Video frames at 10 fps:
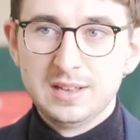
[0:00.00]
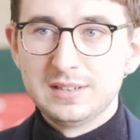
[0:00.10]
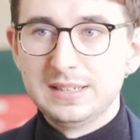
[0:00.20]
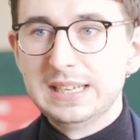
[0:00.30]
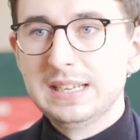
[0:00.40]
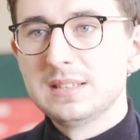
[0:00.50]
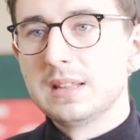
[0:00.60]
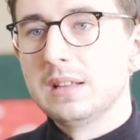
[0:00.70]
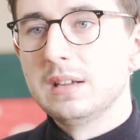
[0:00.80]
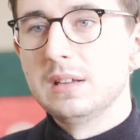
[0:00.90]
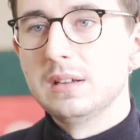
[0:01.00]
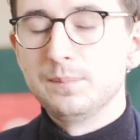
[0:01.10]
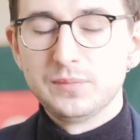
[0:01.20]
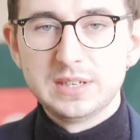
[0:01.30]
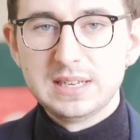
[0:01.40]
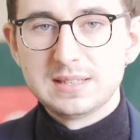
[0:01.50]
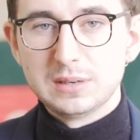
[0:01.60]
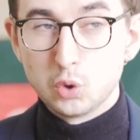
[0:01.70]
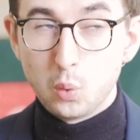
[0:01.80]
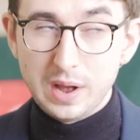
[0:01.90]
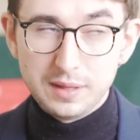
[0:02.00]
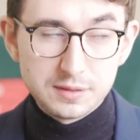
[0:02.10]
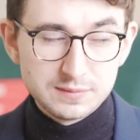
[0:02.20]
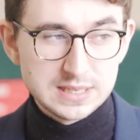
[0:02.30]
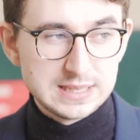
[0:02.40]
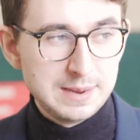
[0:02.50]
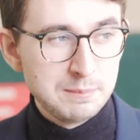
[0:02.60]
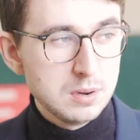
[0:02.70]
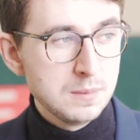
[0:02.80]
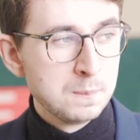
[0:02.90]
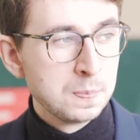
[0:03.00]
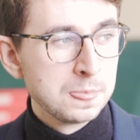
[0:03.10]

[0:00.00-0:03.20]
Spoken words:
Today's the 12th of December,